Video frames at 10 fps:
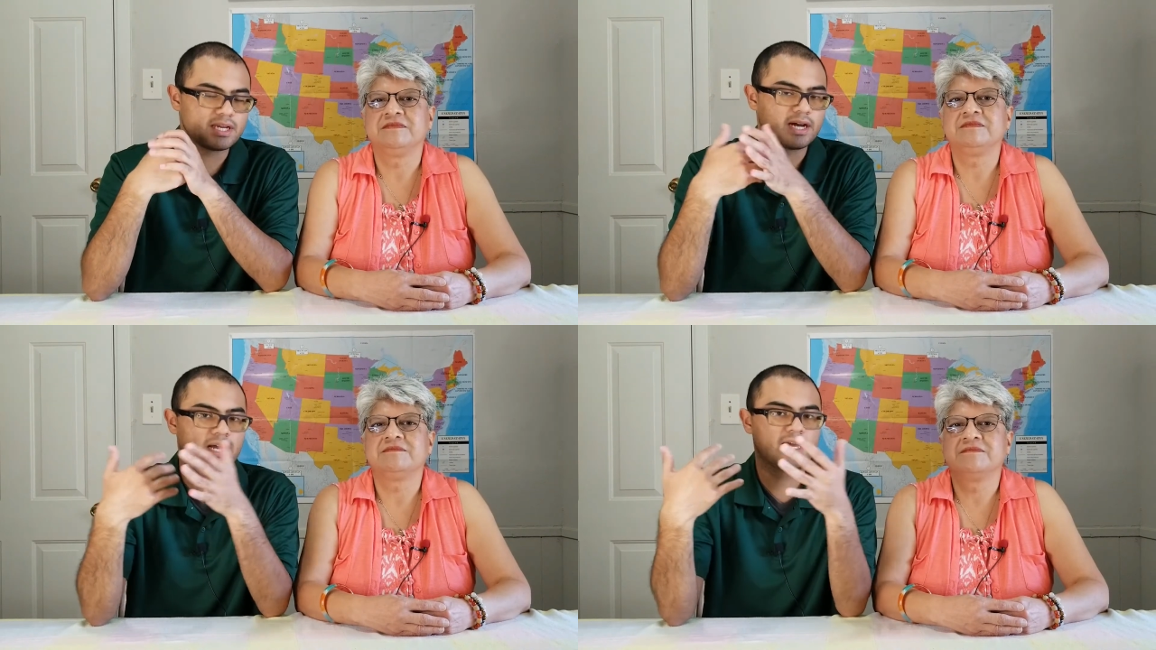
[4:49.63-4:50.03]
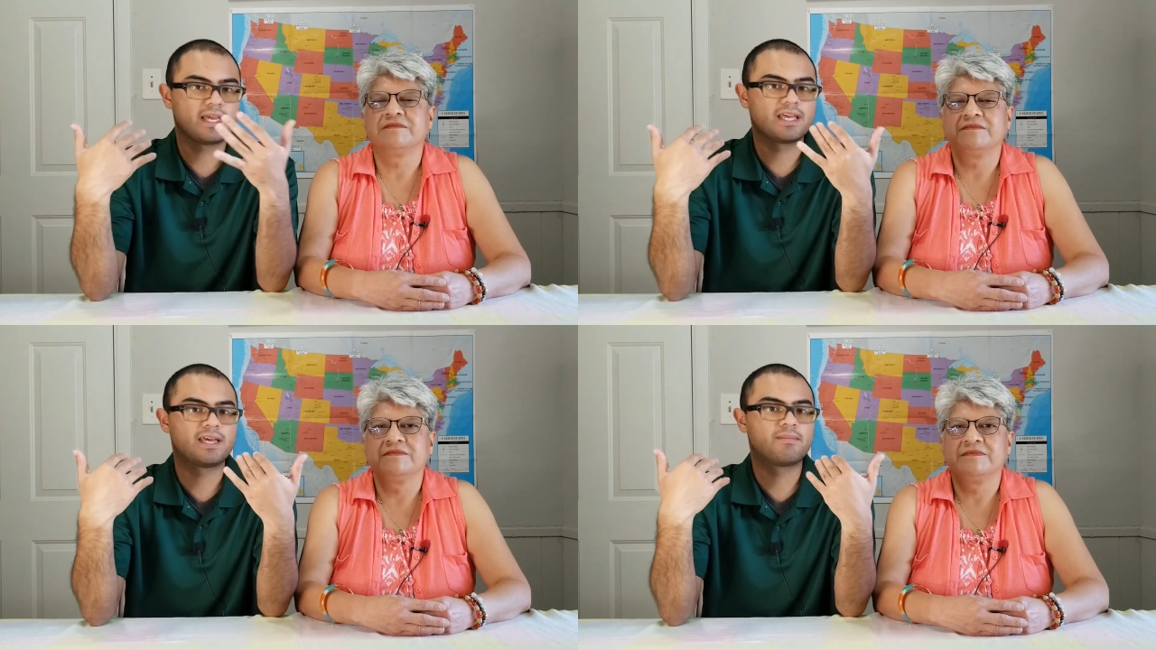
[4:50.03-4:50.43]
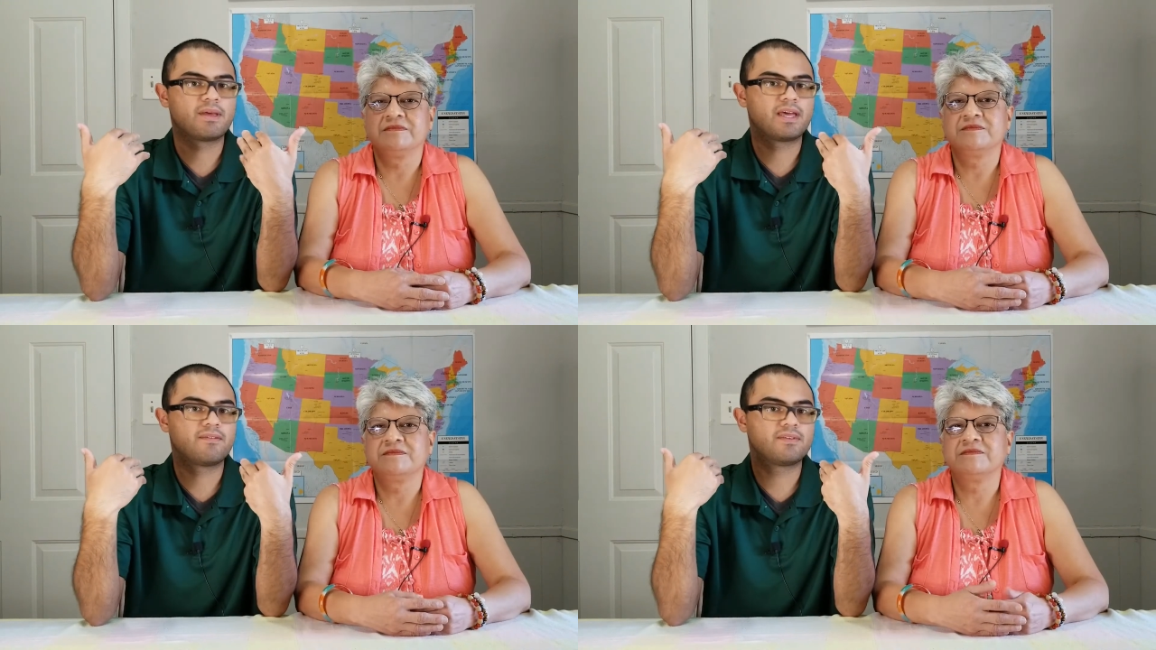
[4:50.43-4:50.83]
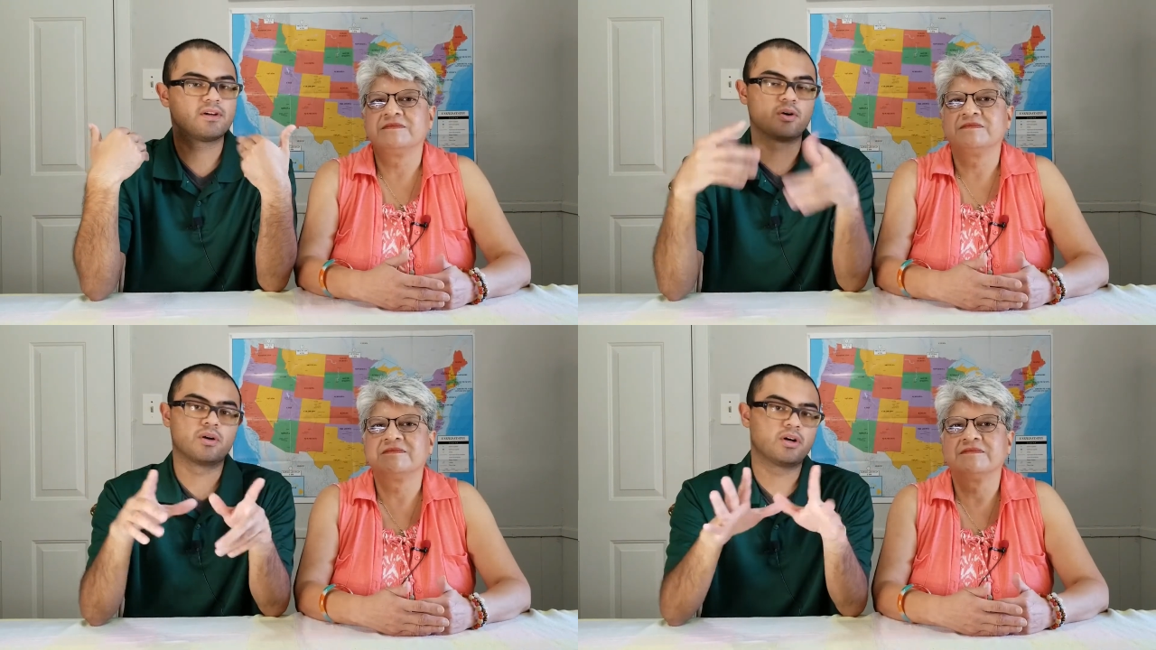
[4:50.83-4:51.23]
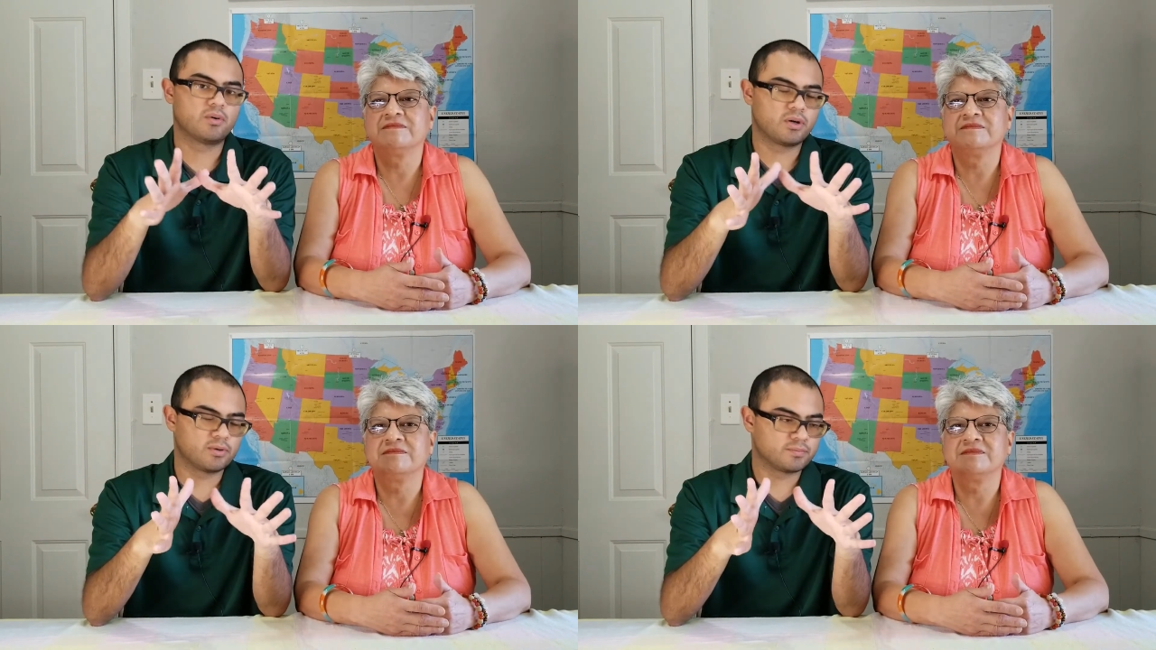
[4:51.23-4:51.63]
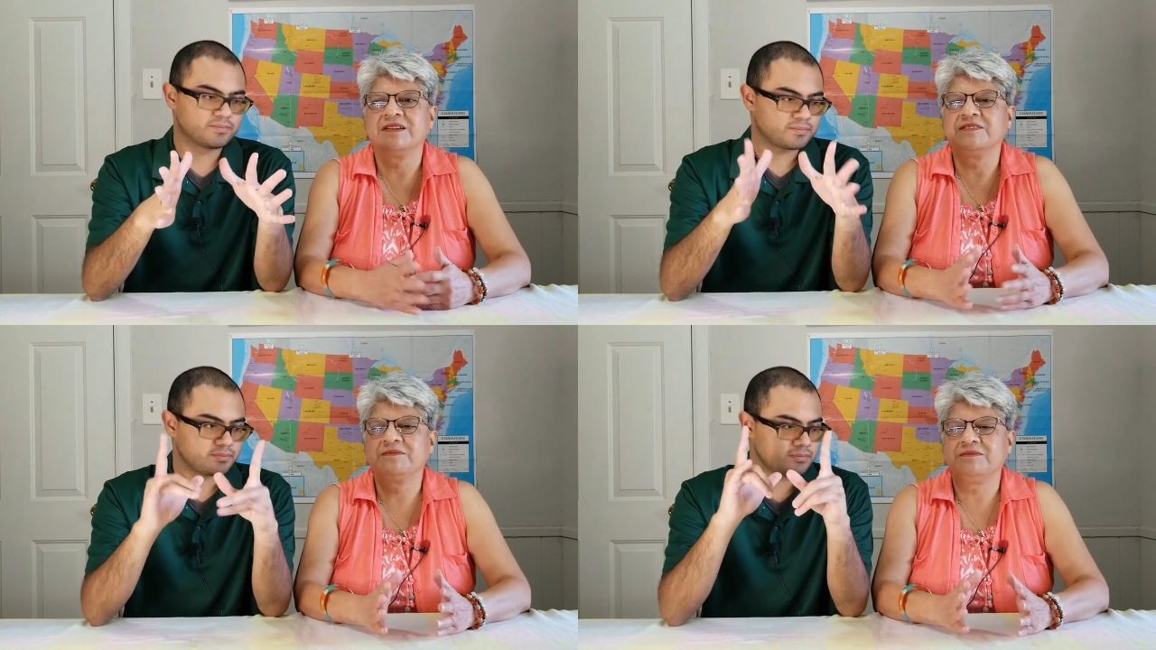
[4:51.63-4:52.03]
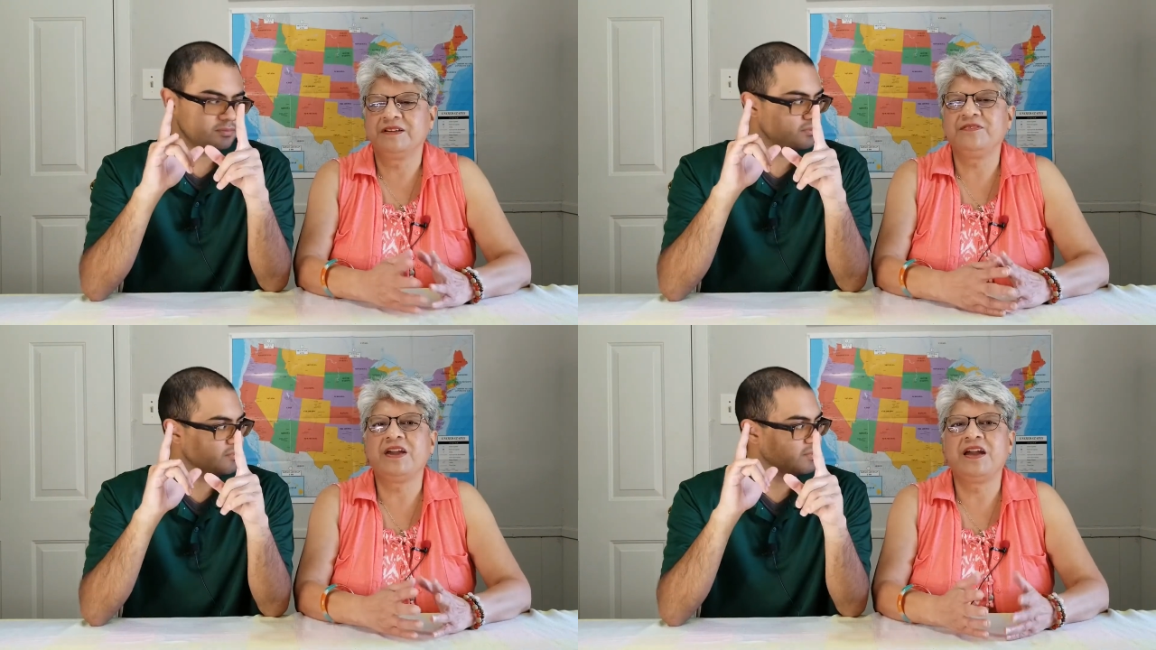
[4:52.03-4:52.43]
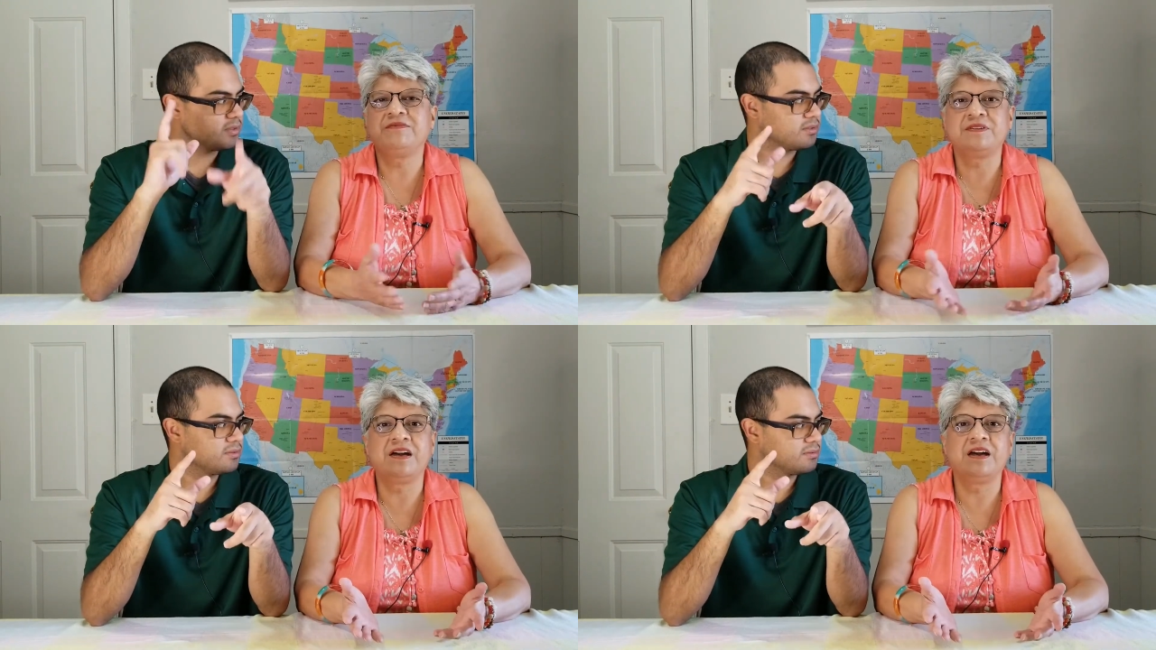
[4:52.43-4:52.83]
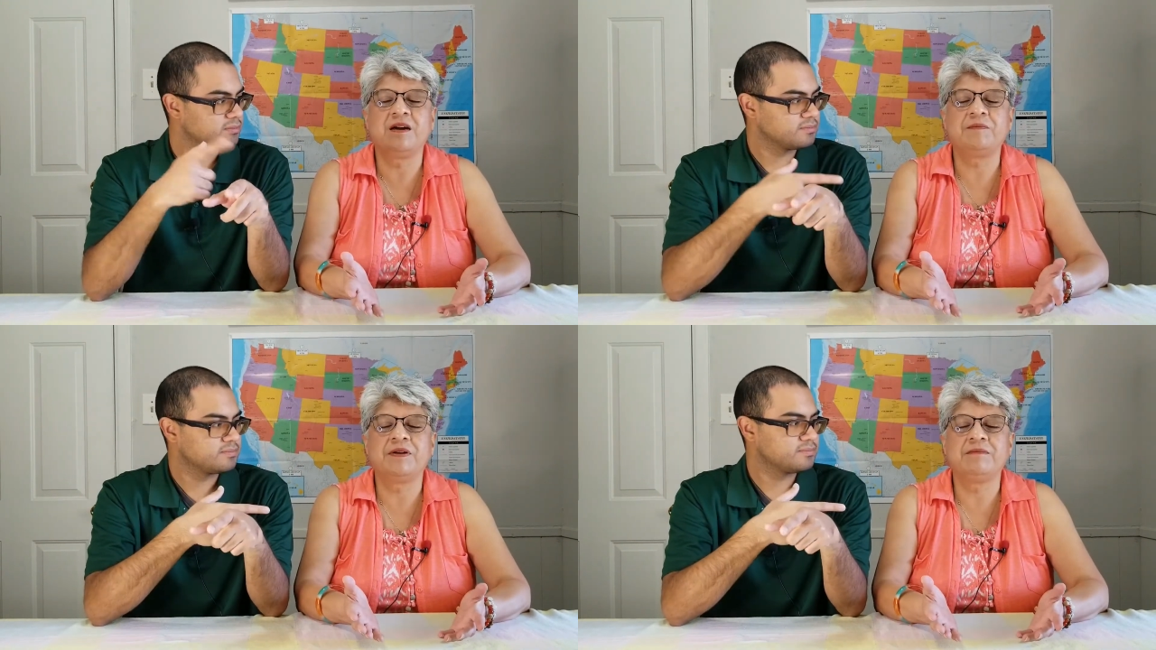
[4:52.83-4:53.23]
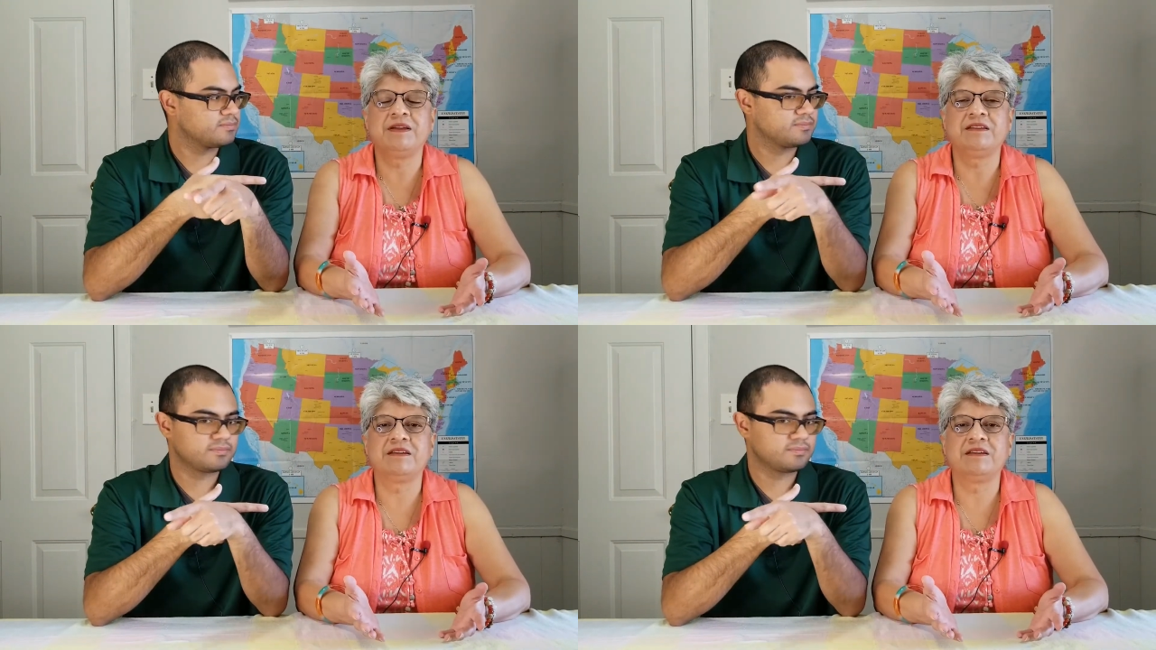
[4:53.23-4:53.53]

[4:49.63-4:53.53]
Speaker 1: I am Evan. If you have a permit